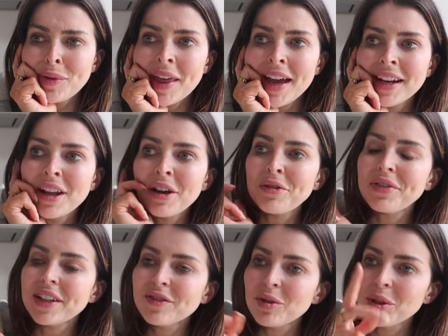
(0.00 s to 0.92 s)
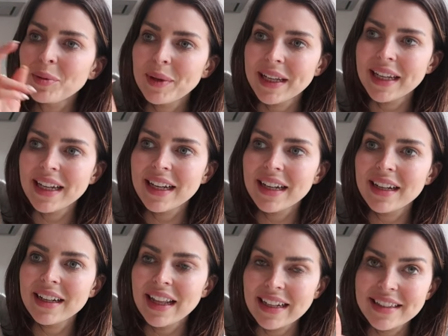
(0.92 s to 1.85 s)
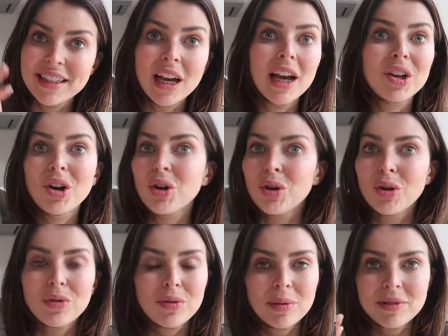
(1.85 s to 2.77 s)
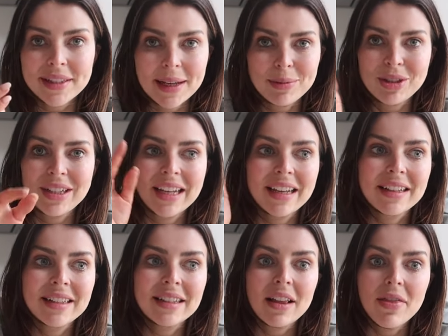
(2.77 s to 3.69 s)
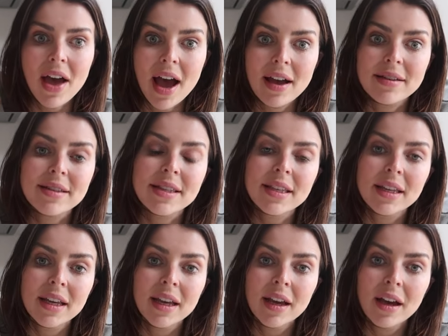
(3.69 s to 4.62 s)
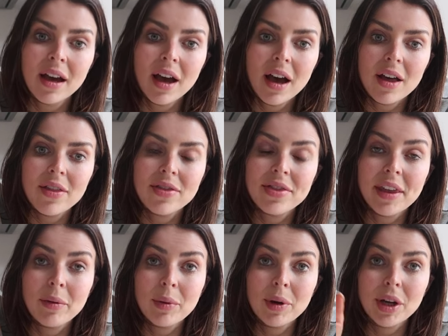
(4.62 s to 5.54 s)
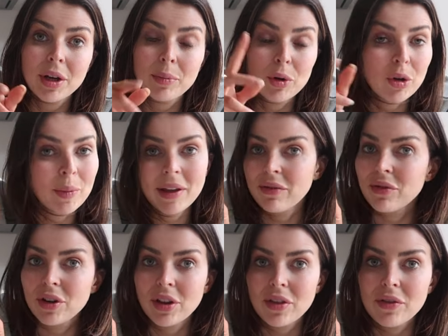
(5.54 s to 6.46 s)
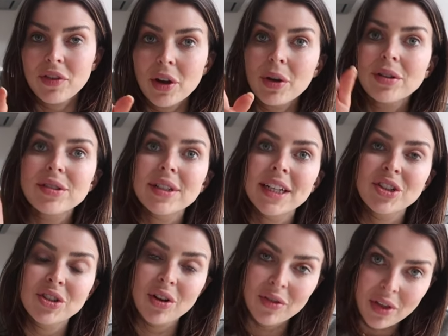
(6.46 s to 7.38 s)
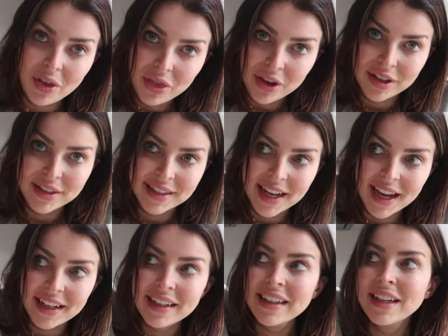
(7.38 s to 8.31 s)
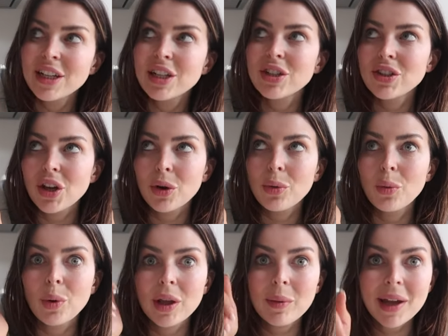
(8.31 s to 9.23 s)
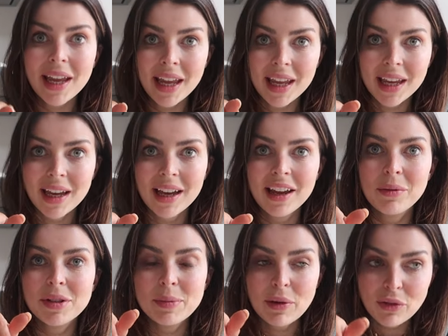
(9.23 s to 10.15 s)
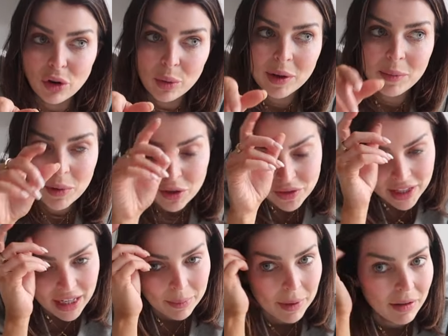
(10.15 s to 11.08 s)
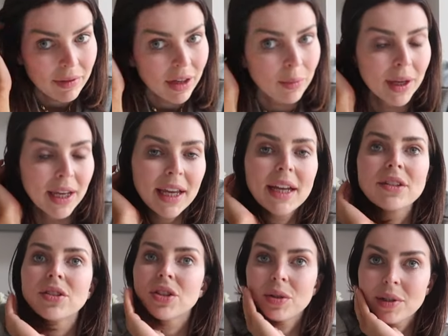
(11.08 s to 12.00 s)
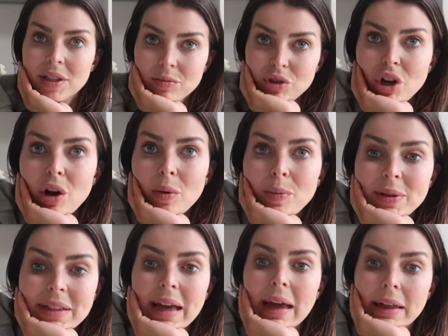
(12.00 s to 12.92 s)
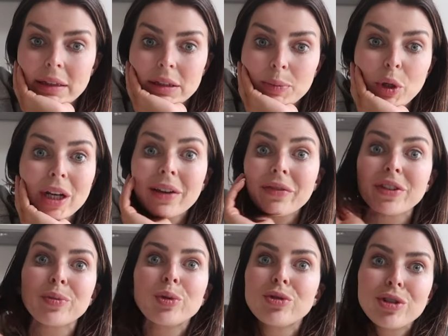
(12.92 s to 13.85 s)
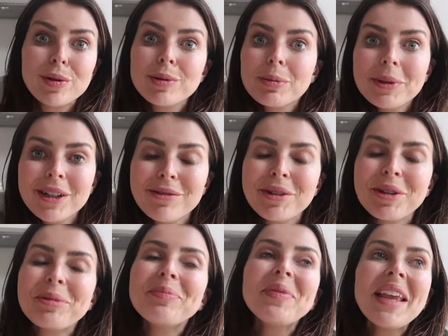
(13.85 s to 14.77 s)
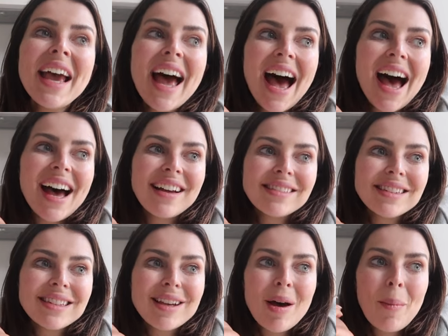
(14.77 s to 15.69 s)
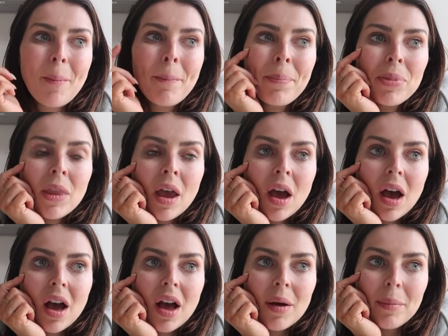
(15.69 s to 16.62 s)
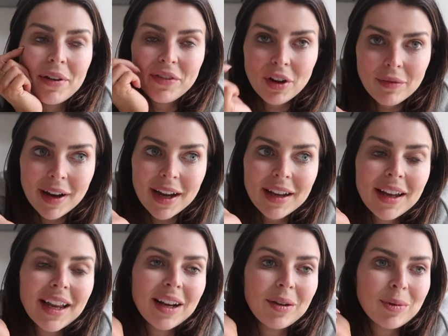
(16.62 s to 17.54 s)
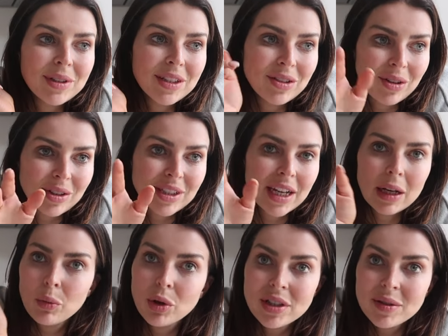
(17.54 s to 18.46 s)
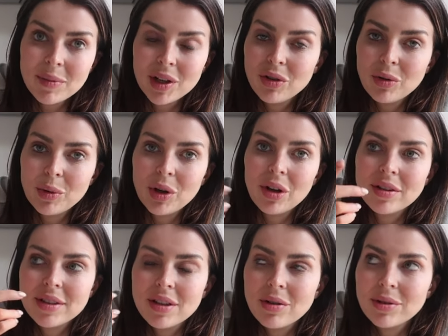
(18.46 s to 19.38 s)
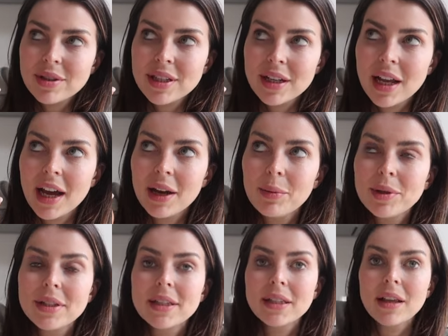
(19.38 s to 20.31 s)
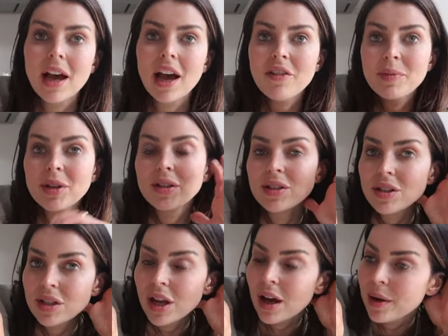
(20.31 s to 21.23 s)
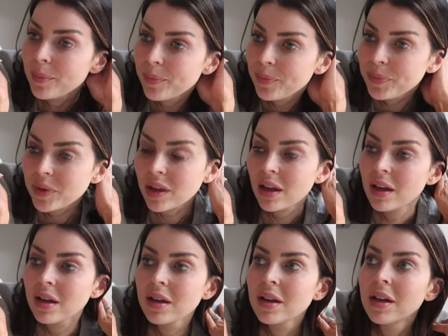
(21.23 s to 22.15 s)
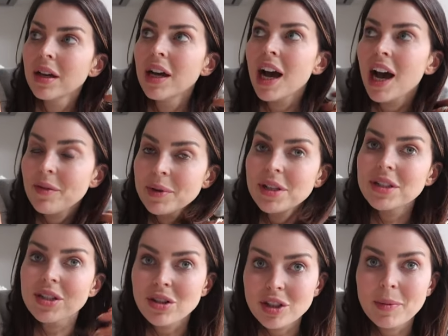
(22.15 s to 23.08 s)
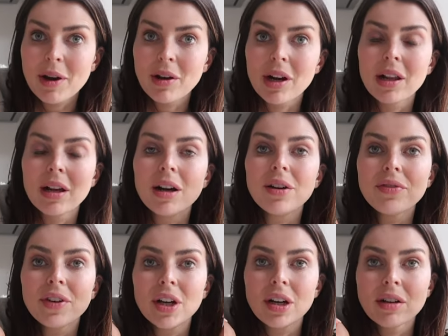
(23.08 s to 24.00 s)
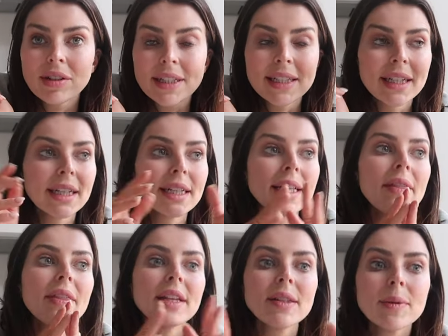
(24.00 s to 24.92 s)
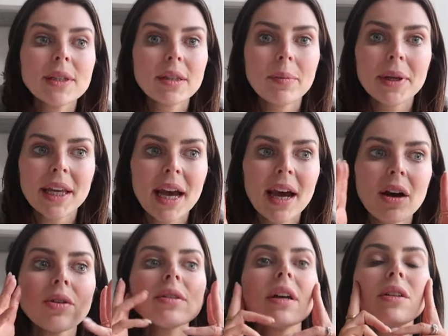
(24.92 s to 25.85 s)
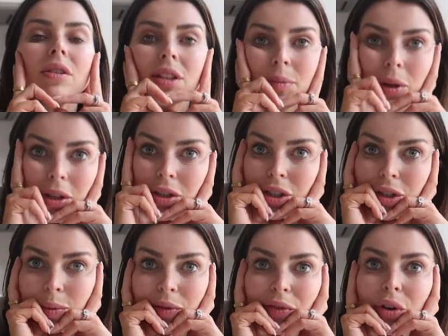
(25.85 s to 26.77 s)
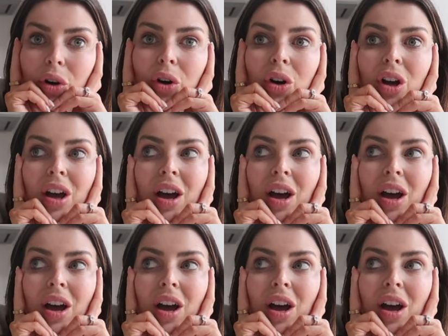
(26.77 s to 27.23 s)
then fast forward a week later, I got a call from the receptionist that they were going to book me in for another phone consultation on the Thursday. So we were here, it was before we'd moved in, and me and Ric were here just doing some jobs and putting Effie's wardrobes up in a room. And my phone rang and it was the doctor, and it wasn't my normal consultant. I've been under I've been under Dr. Barraclough at Christie's, and this was somebody else I've not spoken to before.